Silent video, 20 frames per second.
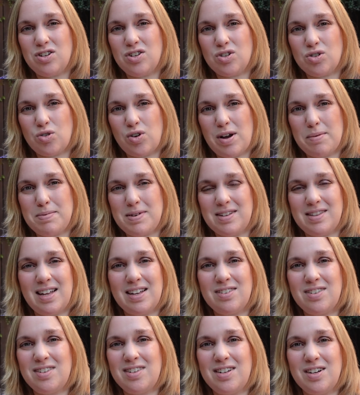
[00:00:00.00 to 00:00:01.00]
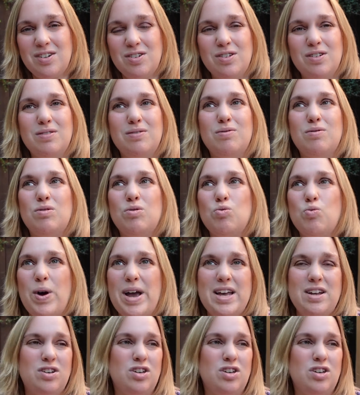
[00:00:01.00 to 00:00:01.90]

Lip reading: script, that's still way